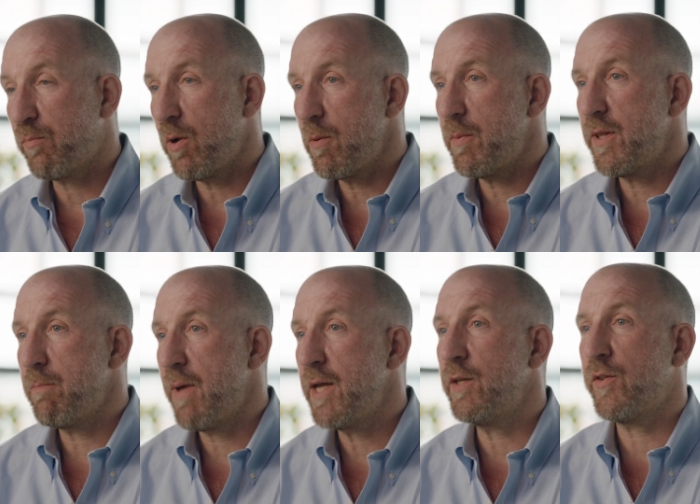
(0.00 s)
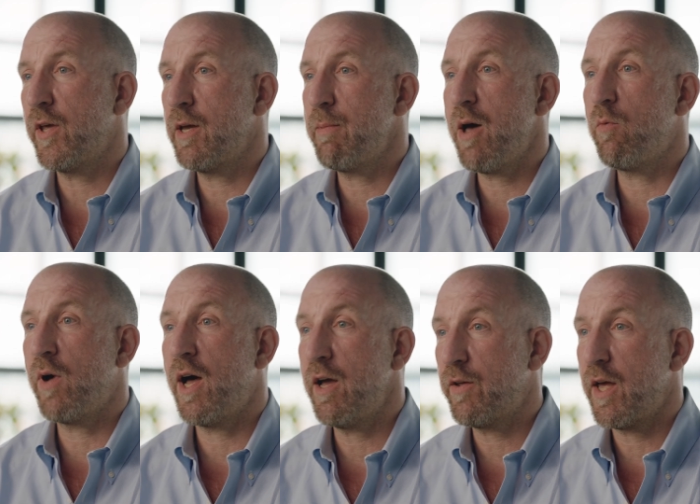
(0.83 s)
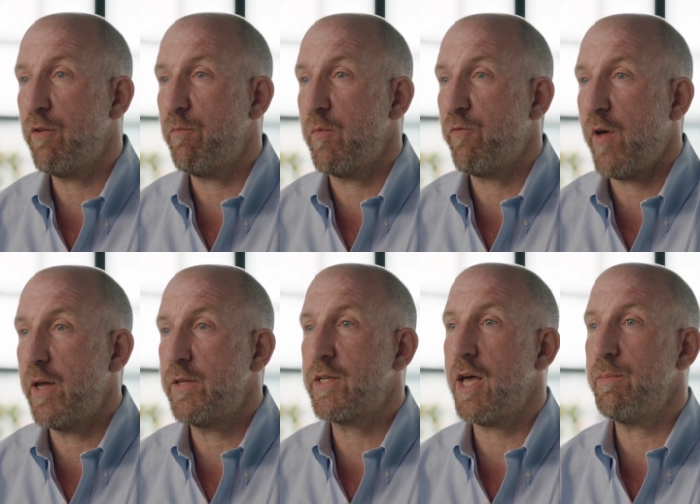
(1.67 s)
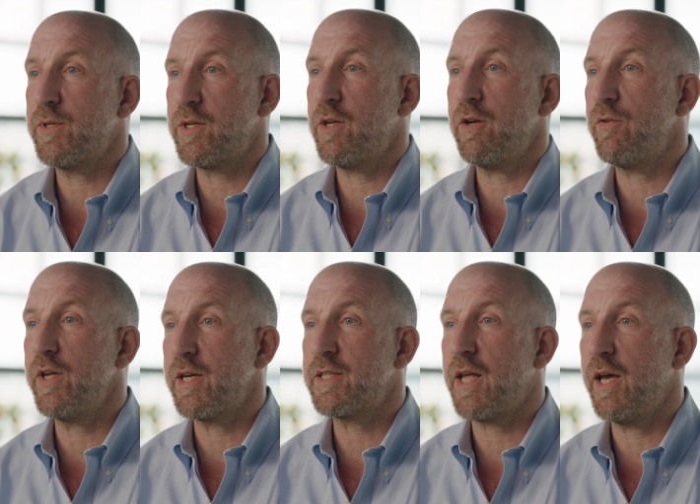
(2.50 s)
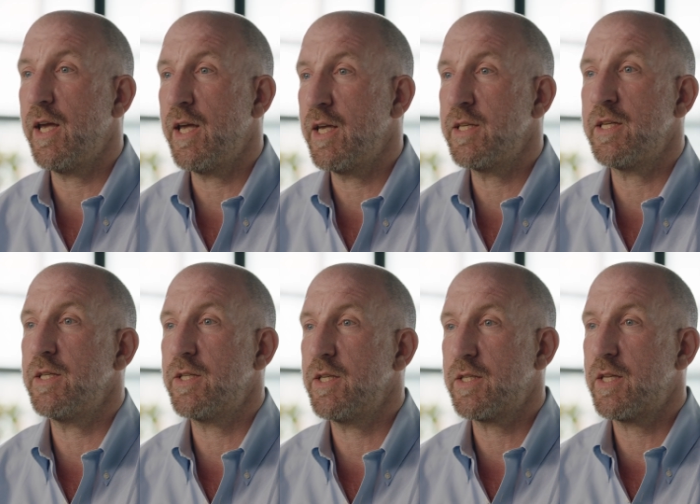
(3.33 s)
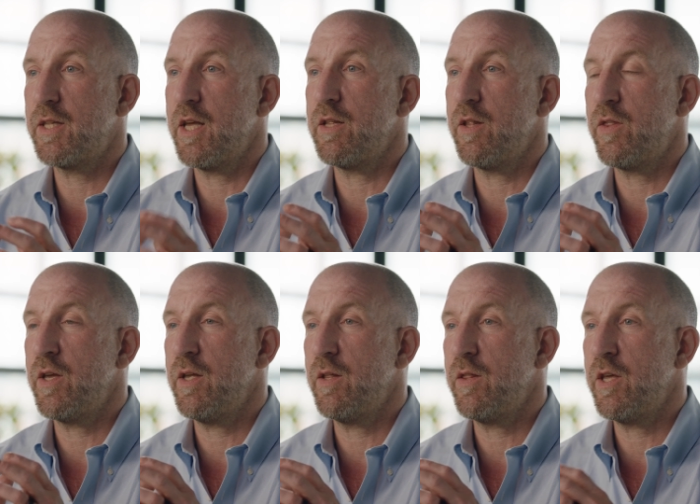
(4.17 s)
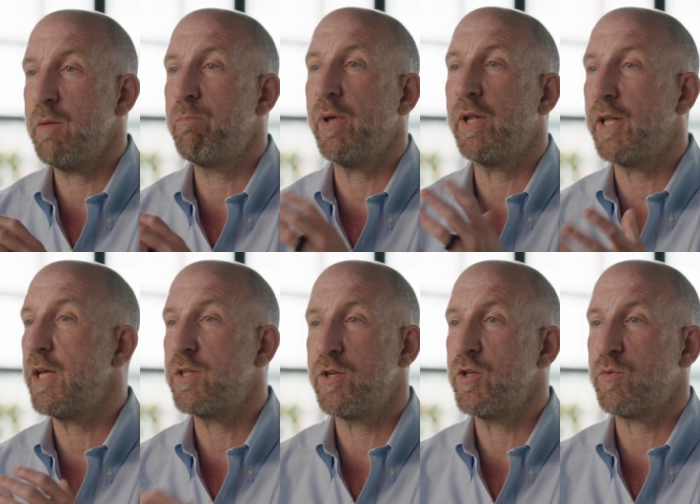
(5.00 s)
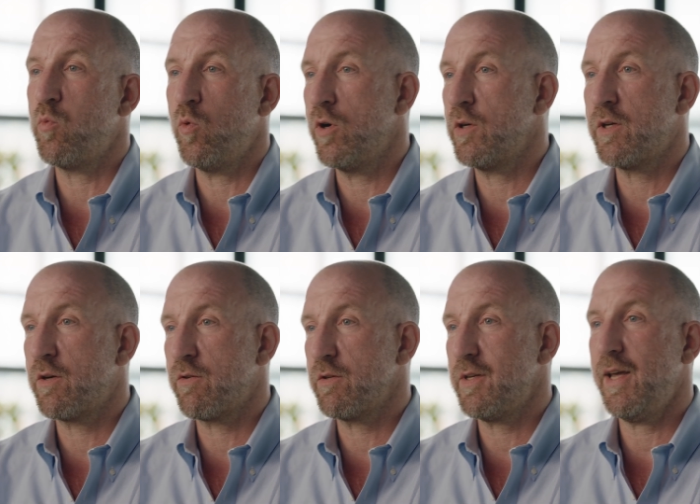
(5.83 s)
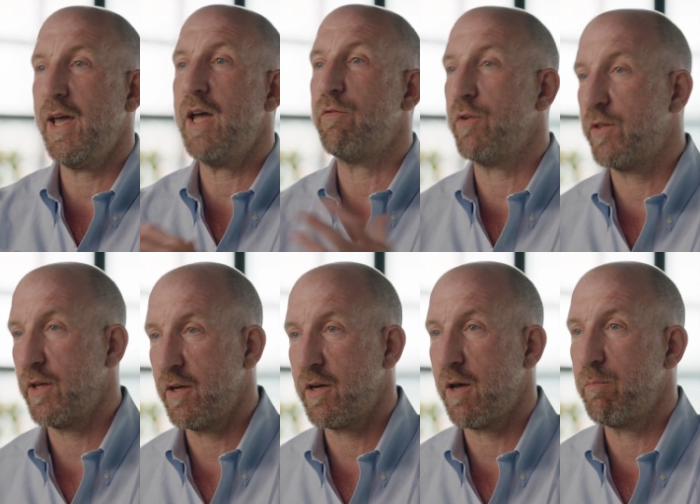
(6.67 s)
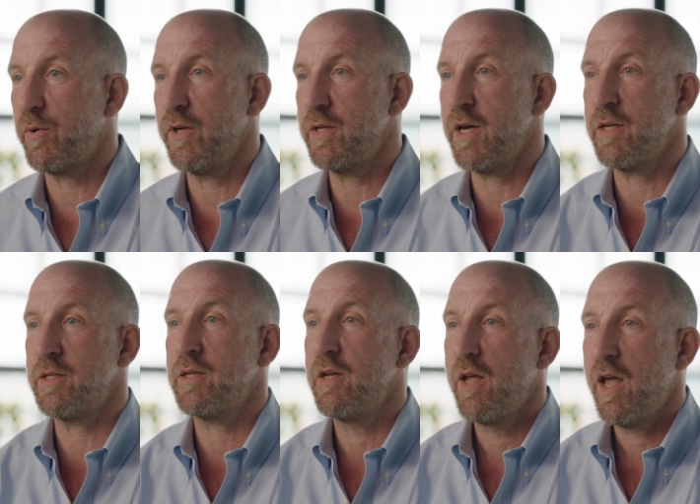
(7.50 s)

probably the main thing about why I kind of find cybersecurity exciting is it's just the, the, the ability to just work across everything a company does.